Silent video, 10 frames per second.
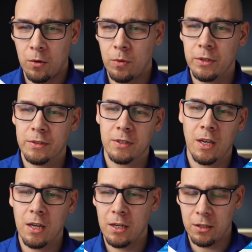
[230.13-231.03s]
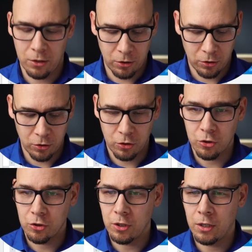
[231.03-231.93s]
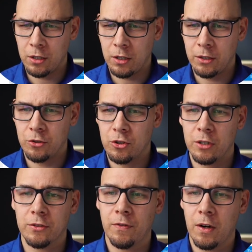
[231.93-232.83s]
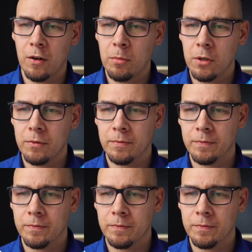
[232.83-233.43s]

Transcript: We'll say adjust variable